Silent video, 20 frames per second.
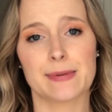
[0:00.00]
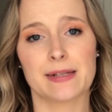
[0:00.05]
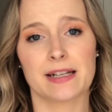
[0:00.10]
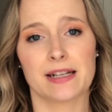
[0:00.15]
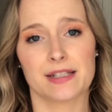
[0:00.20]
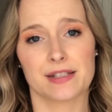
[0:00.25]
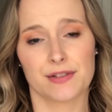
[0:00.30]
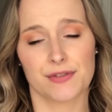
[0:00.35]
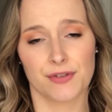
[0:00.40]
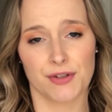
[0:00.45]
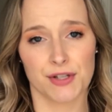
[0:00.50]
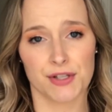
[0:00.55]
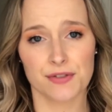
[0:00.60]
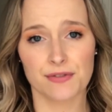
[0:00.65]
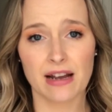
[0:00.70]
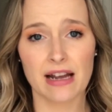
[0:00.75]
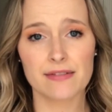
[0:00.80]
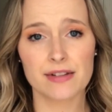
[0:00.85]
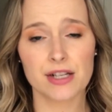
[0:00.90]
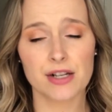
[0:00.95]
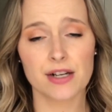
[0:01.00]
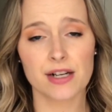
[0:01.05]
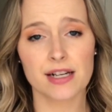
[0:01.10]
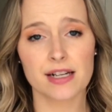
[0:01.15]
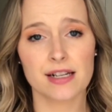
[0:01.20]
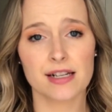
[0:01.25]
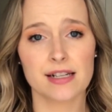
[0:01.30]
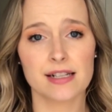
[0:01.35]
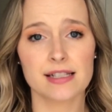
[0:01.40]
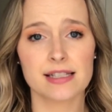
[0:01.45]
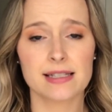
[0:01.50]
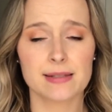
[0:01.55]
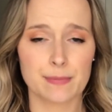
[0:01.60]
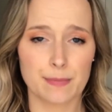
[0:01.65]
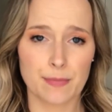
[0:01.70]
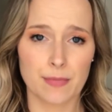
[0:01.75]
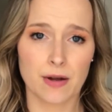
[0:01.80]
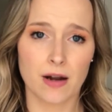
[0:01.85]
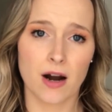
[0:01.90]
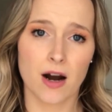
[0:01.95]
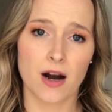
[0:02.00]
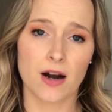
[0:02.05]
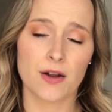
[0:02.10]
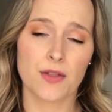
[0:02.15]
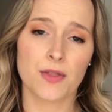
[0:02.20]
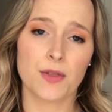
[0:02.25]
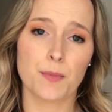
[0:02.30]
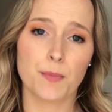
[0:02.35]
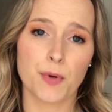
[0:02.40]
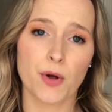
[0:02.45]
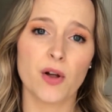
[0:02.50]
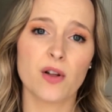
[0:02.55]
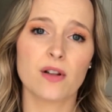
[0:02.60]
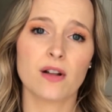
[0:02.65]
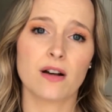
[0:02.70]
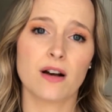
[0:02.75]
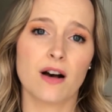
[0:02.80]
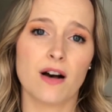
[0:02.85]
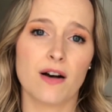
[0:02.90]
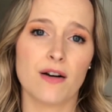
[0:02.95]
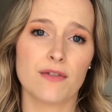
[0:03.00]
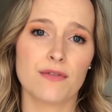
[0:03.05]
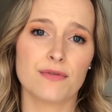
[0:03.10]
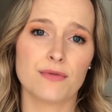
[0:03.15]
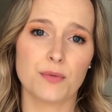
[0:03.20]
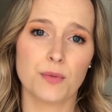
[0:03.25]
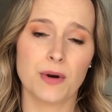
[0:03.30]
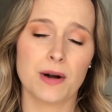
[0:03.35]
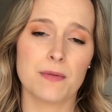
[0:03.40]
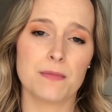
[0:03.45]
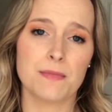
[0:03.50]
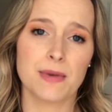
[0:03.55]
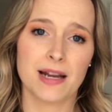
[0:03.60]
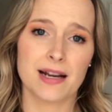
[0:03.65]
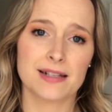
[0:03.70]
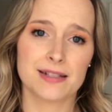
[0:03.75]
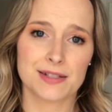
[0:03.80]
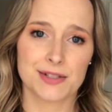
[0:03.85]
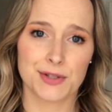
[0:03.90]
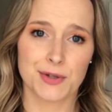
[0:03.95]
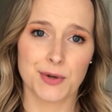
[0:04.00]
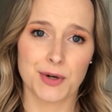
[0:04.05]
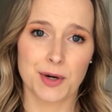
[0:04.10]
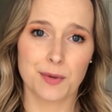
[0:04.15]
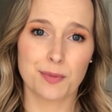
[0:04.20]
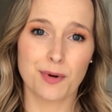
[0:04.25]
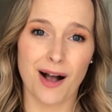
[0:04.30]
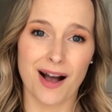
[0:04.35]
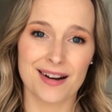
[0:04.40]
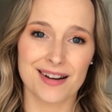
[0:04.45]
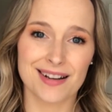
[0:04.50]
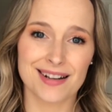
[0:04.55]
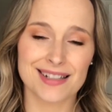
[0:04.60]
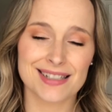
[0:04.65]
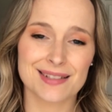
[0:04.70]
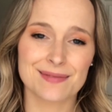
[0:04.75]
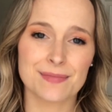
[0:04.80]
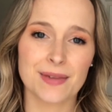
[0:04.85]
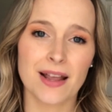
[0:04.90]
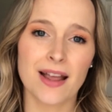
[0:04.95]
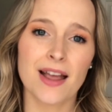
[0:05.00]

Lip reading: because the first 5 ingredients are the bulk of what makes your product.